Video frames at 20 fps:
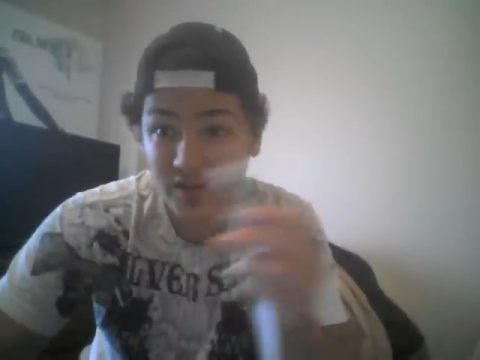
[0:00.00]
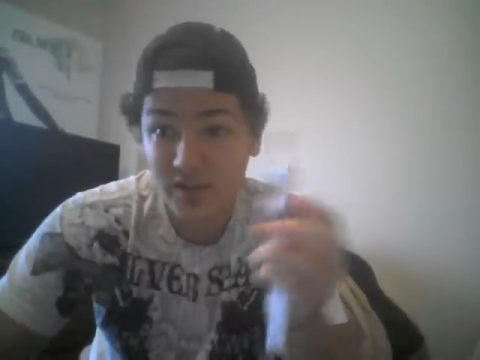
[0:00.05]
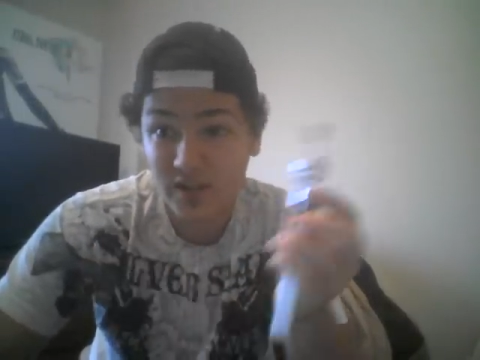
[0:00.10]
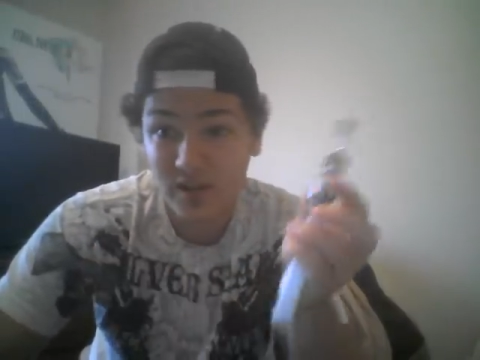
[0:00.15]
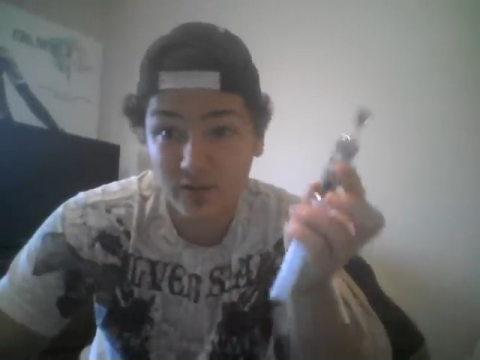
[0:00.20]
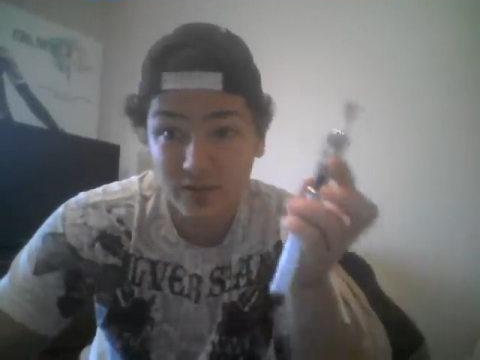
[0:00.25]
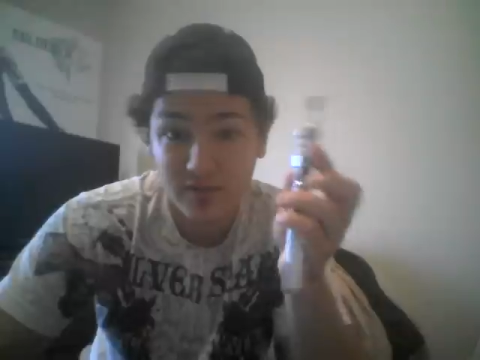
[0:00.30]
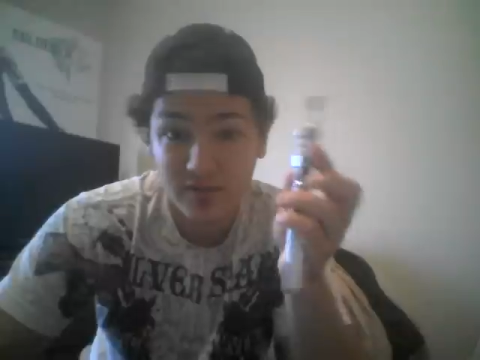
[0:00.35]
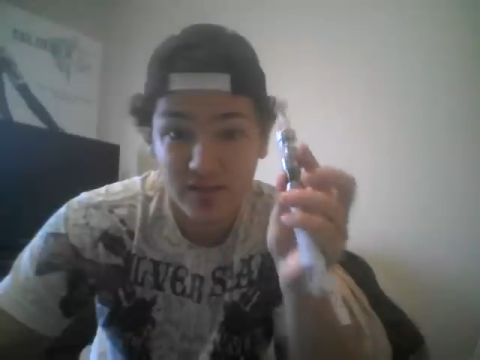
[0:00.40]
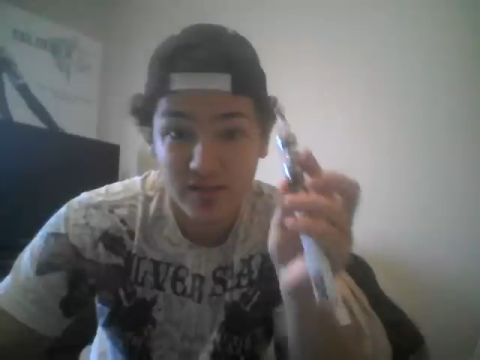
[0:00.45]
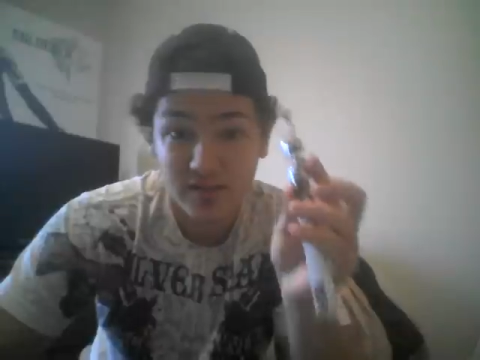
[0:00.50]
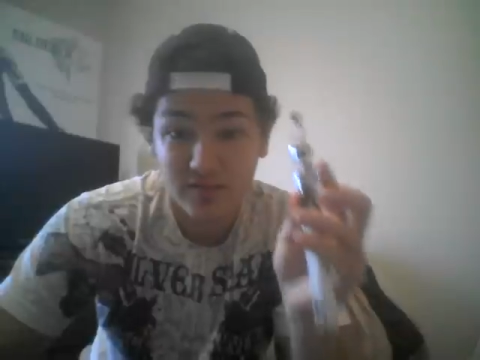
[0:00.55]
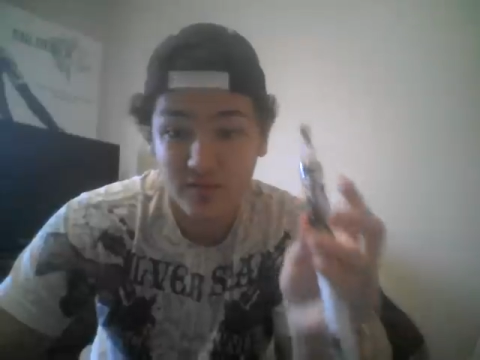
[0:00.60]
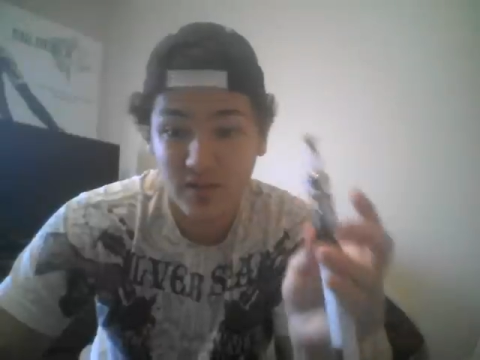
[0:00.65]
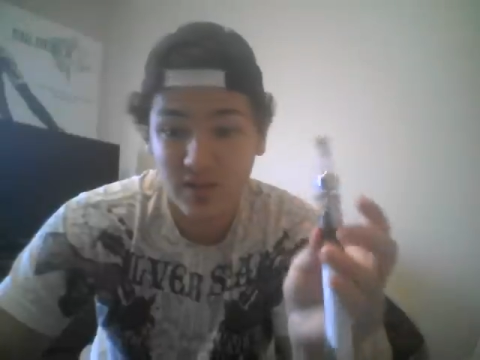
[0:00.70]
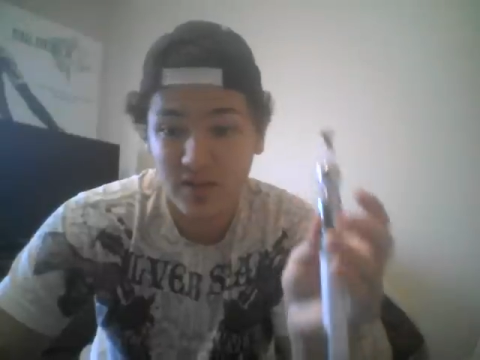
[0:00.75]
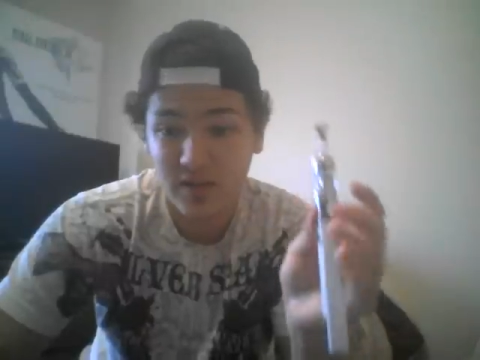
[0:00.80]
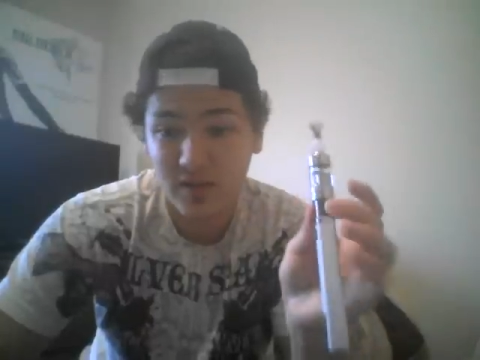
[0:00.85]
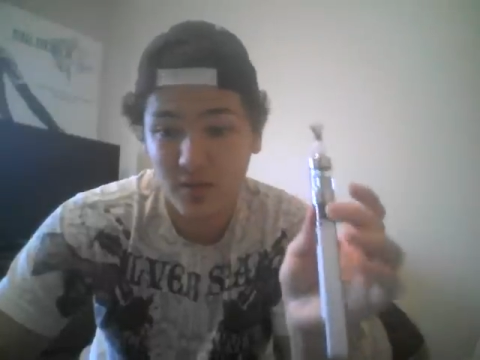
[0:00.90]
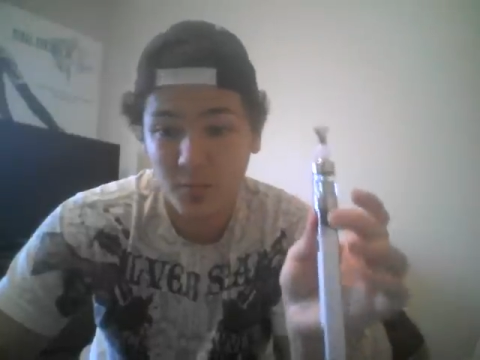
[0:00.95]
and I received
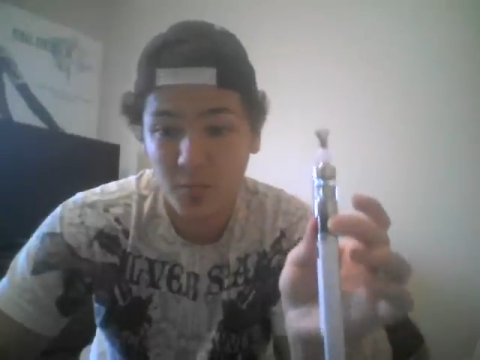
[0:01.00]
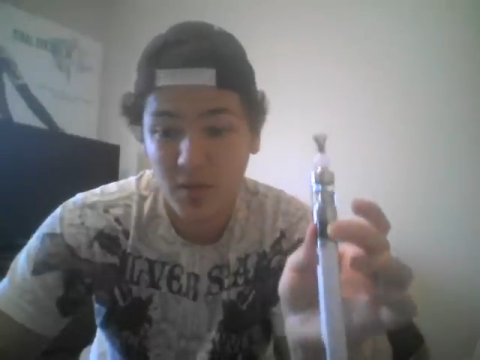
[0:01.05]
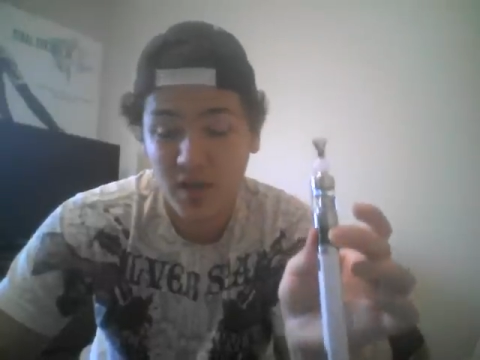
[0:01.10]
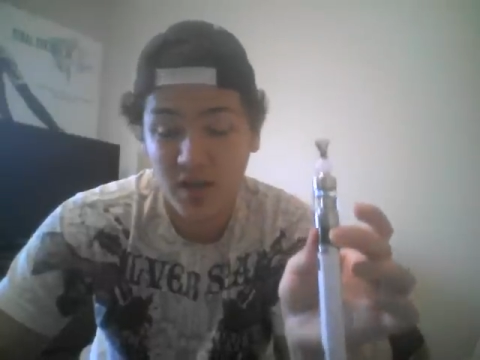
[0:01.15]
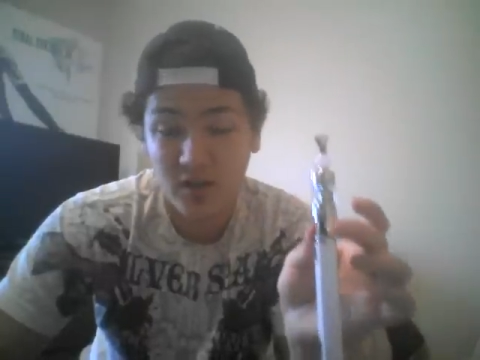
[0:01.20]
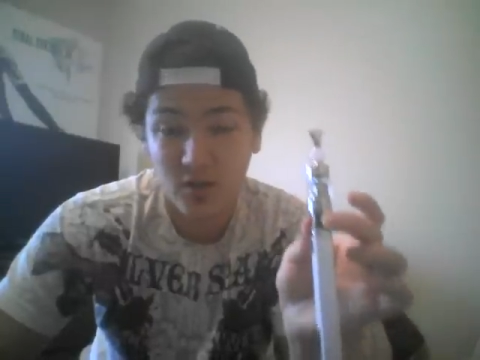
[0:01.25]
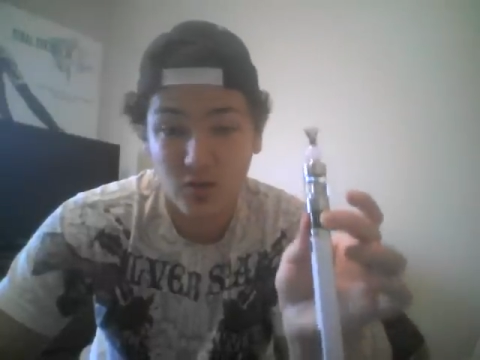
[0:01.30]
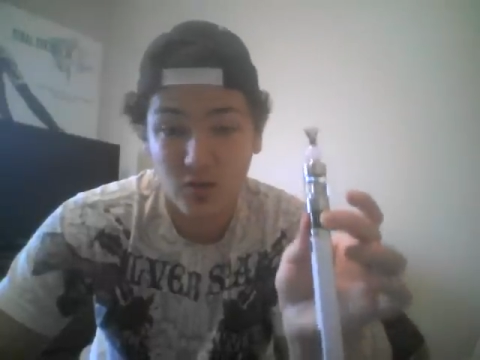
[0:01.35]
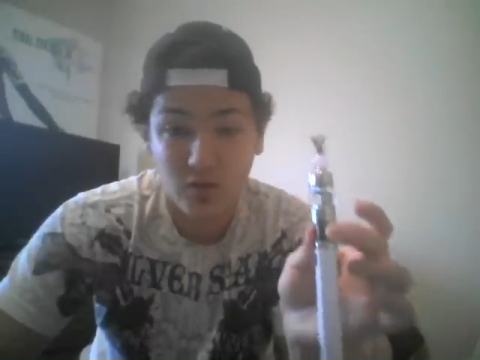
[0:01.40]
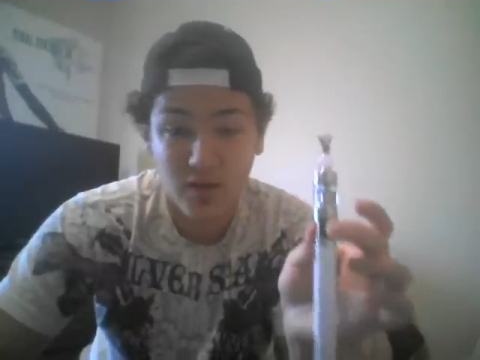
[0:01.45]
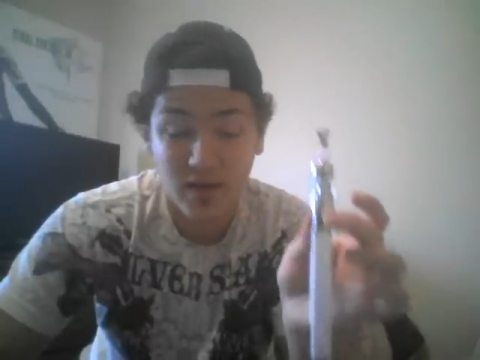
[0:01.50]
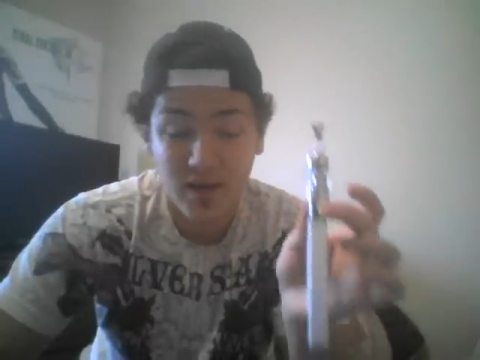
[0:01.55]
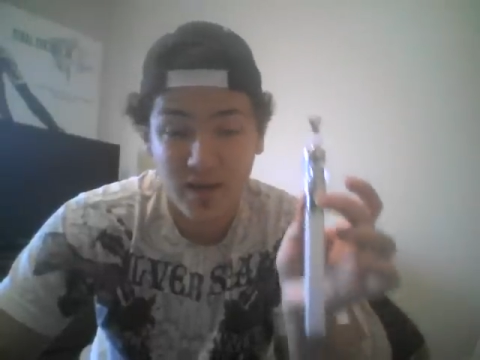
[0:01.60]
it in the mail